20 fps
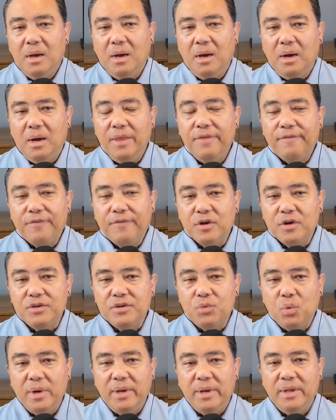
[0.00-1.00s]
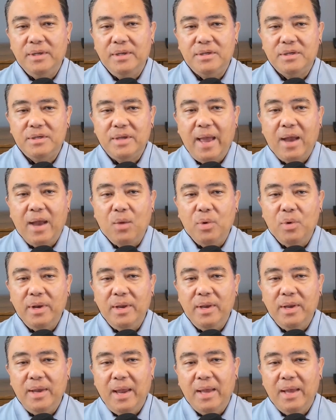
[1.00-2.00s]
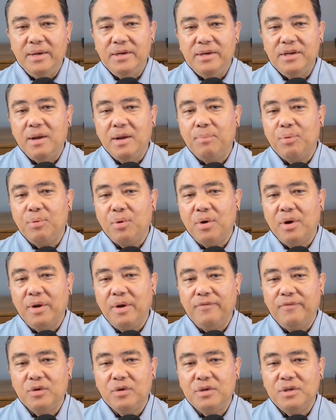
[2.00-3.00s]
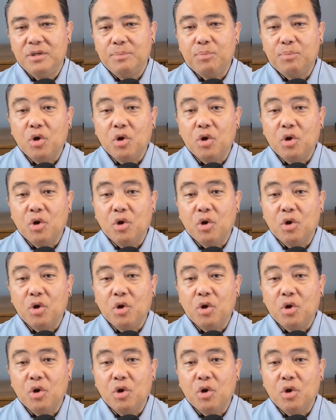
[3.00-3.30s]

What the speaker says: And the first one is equity and temporary versus